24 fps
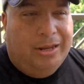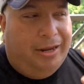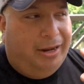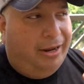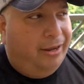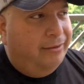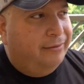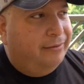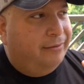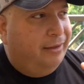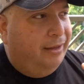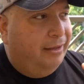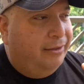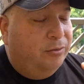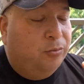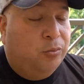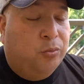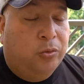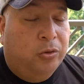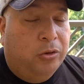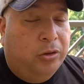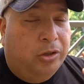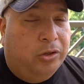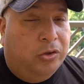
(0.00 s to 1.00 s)
is, is
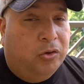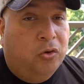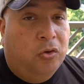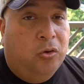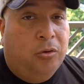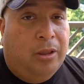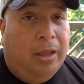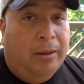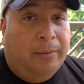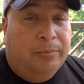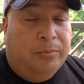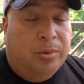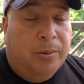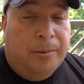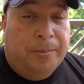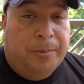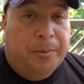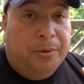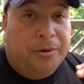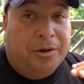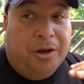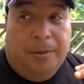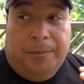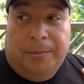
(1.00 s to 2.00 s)
really cool. Not too many
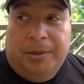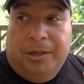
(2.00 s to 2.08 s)
people come